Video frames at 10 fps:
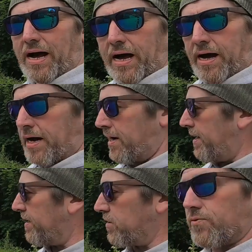are
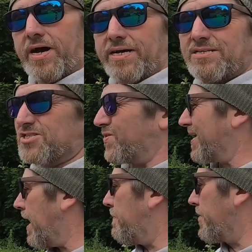incorrect, so I
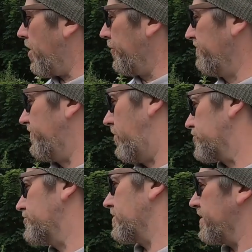can't put it on,
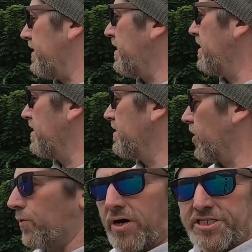unfortunately.
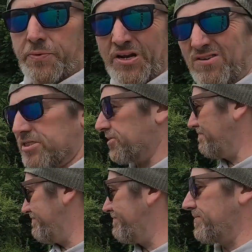Otherwise it would have looked
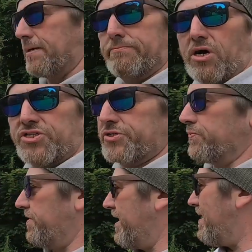boss
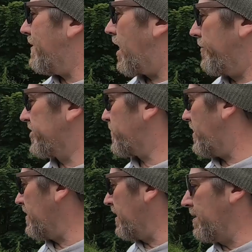with the A-bar on as
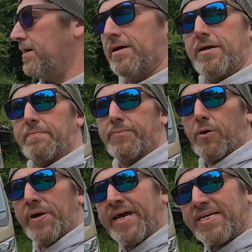well. But
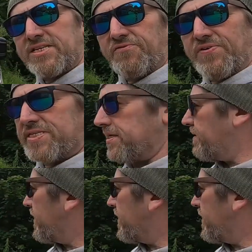when he gets it fitted, I'll